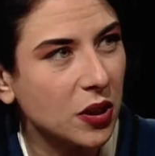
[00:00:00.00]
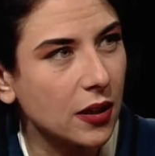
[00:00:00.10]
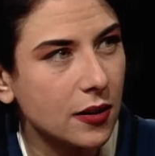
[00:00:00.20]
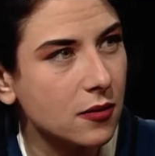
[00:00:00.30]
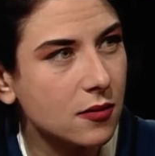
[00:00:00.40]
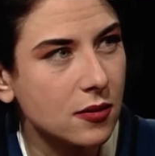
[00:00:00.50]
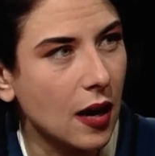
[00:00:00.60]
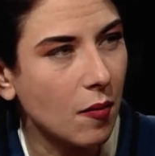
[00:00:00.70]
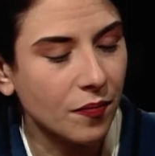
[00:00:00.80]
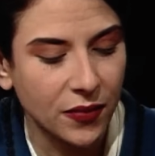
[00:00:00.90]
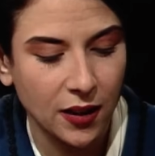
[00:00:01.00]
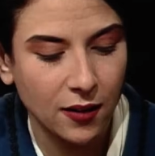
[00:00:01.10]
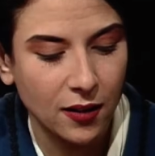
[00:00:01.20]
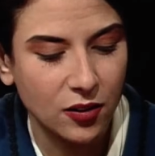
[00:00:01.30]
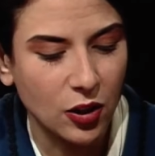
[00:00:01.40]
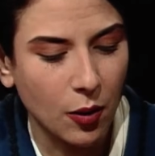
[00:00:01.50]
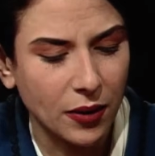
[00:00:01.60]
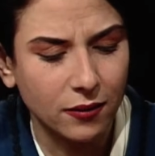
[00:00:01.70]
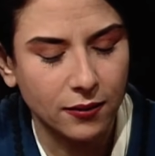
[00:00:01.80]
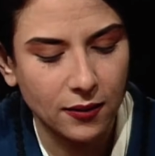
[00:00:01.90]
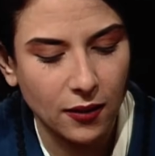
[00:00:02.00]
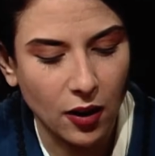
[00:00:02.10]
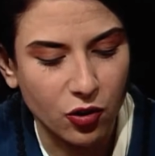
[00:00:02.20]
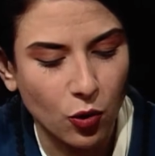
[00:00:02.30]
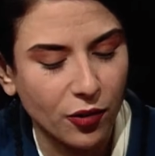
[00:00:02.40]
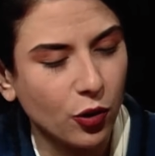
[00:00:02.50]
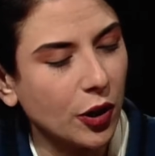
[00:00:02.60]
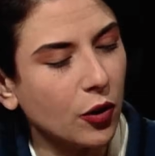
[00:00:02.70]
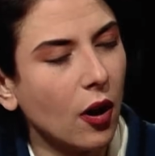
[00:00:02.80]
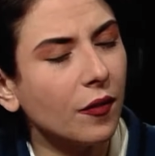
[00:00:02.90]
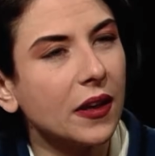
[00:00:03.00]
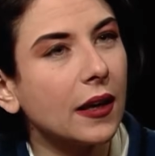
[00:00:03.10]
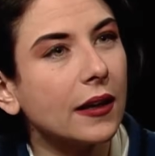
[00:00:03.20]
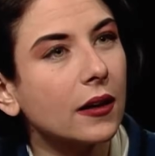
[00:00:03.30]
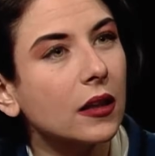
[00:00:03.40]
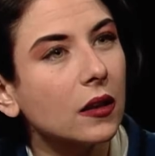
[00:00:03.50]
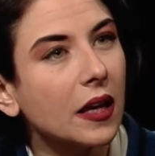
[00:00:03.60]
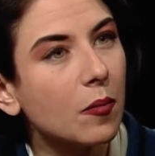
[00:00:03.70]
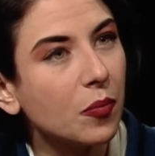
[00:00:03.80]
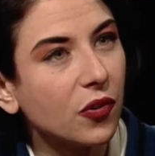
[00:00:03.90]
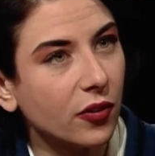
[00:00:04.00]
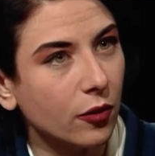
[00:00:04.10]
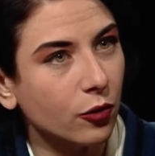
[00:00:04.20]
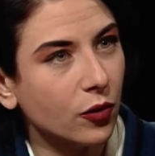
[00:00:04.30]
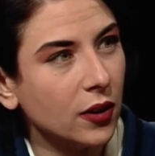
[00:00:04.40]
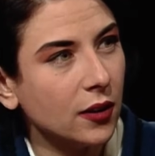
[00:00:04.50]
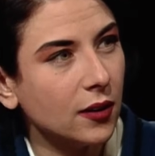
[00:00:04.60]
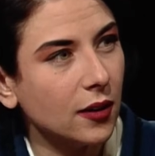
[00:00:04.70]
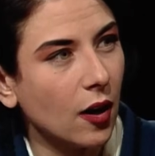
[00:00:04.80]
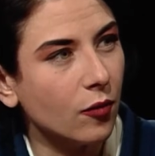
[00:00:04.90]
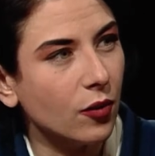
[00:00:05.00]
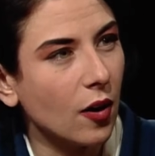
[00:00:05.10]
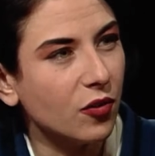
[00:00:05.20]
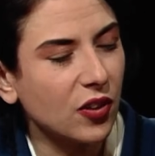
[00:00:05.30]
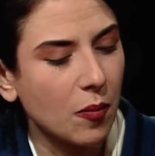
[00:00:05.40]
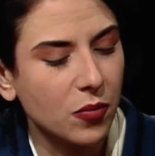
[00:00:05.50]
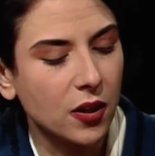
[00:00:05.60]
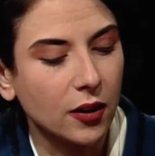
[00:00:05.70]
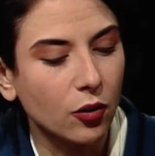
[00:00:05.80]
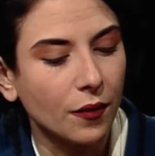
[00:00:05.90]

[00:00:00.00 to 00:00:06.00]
because, you know, in a short story, you're only getting a glimpse of something.